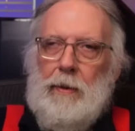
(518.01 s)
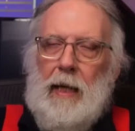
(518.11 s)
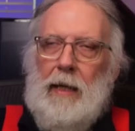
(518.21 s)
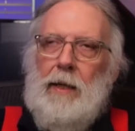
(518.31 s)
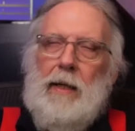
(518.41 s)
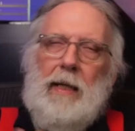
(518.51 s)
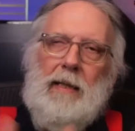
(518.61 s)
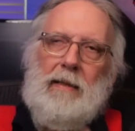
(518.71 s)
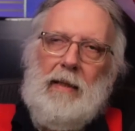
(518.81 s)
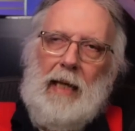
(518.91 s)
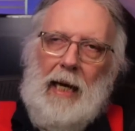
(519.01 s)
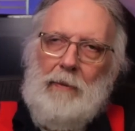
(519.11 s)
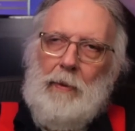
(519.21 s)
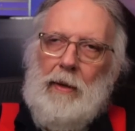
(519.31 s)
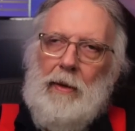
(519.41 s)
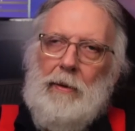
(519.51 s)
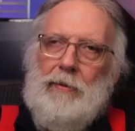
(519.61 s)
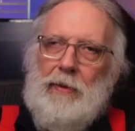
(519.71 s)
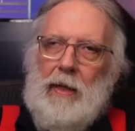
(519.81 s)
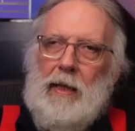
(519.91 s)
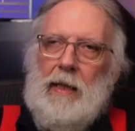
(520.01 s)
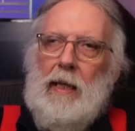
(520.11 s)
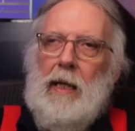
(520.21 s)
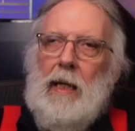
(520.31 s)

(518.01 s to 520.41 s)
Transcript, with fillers: Now, you can easily add one of those on.